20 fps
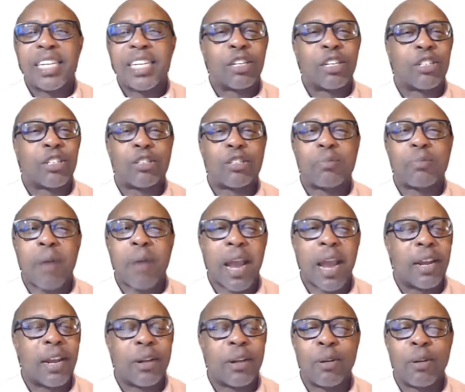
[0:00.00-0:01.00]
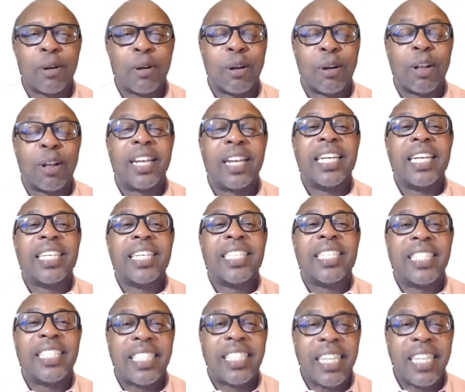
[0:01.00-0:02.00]
Despite it all,
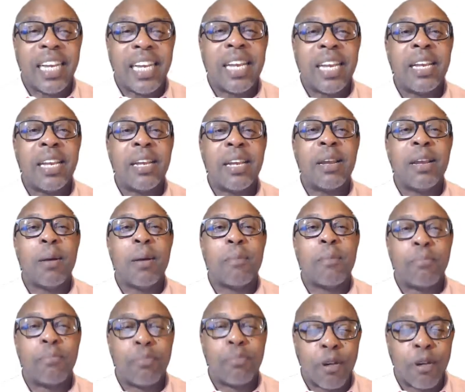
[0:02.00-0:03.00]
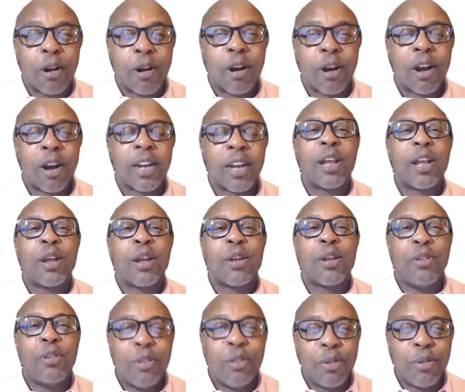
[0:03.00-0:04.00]
she brought
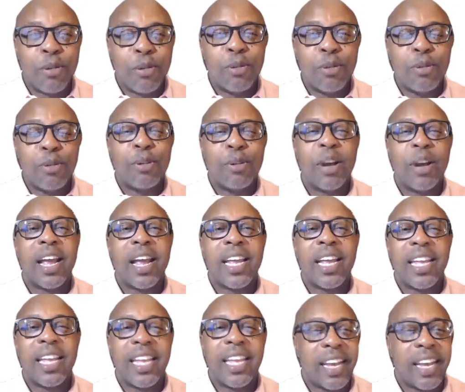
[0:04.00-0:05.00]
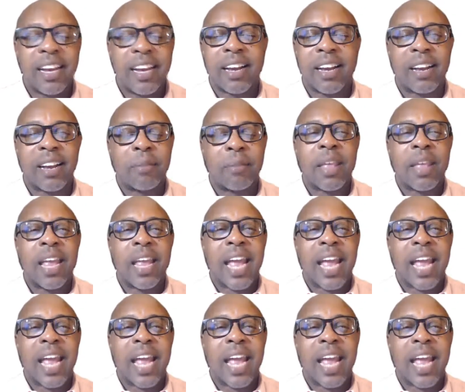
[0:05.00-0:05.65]
you here,